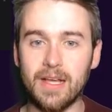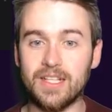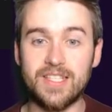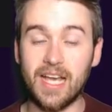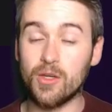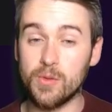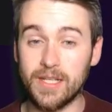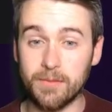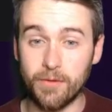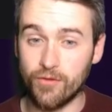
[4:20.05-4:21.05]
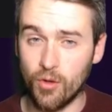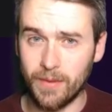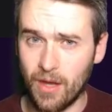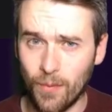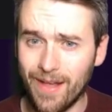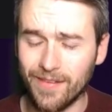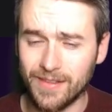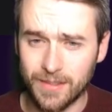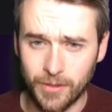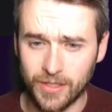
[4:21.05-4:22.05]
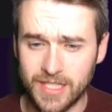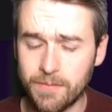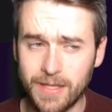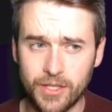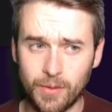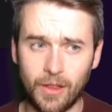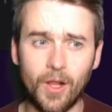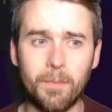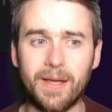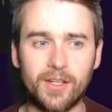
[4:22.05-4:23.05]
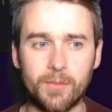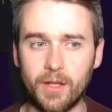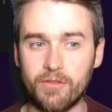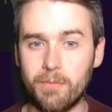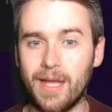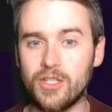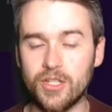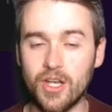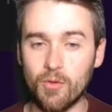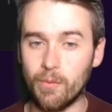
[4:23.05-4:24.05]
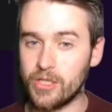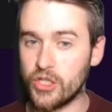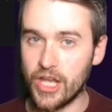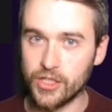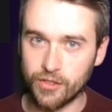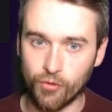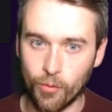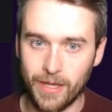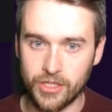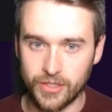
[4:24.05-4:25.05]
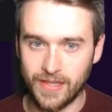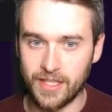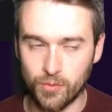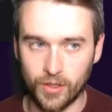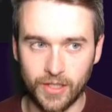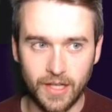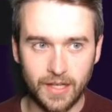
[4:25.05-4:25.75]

Dzeko didn't perform that well, to be honest. He'd been doing a lot better coming off the bench when we changed the formation to this one.